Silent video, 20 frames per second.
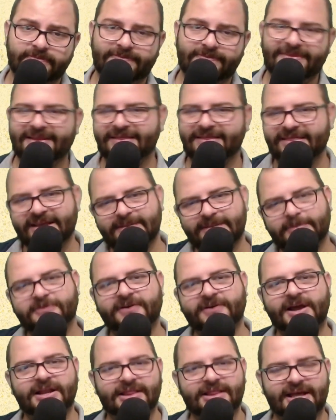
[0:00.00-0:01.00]
they can
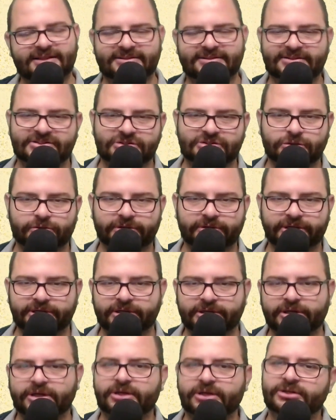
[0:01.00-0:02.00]
provide a lot to the story.
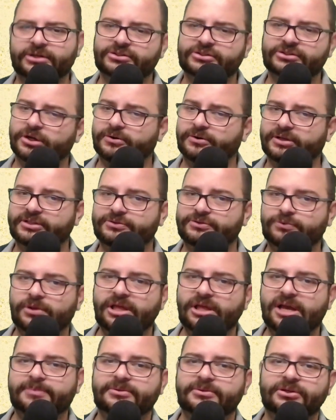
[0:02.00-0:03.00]
So it's
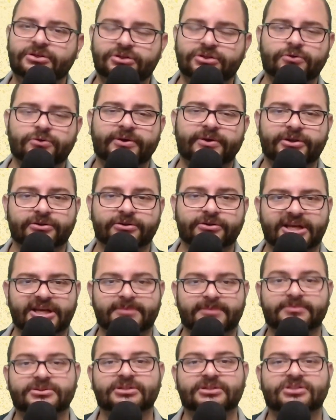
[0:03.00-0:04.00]
really up to you and your
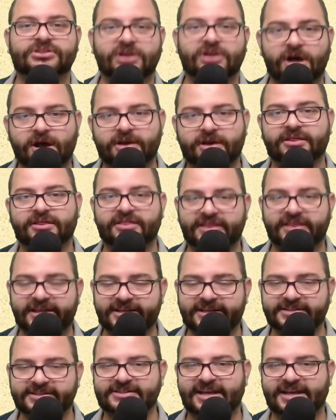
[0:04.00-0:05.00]
DM to talk
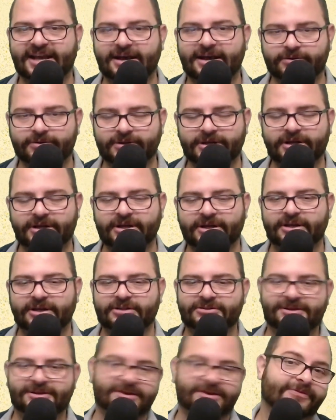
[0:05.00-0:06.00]
things out.
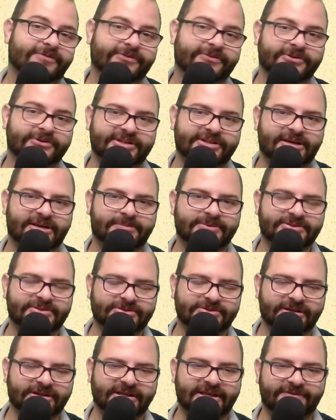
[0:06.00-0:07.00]
Talking with your DM is
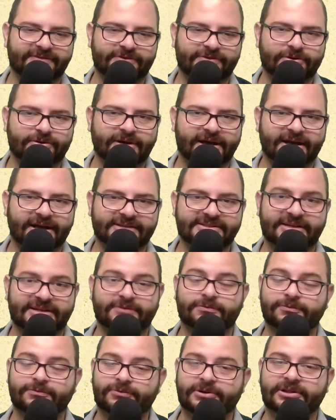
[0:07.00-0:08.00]
going to give you guys a
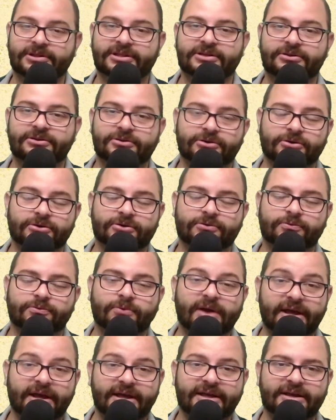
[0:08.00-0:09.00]
really good
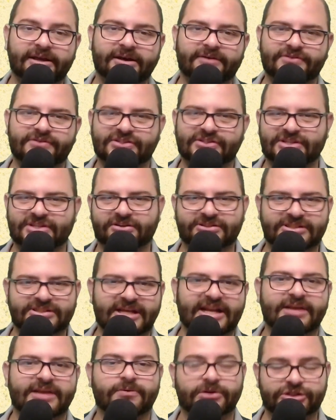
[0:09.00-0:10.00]
way of just
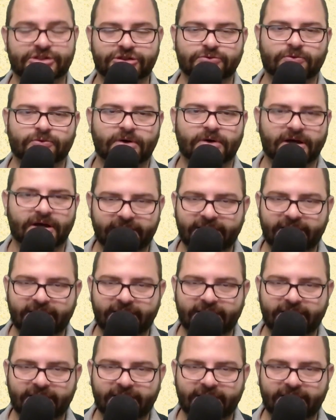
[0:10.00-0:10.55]
understanding what you want.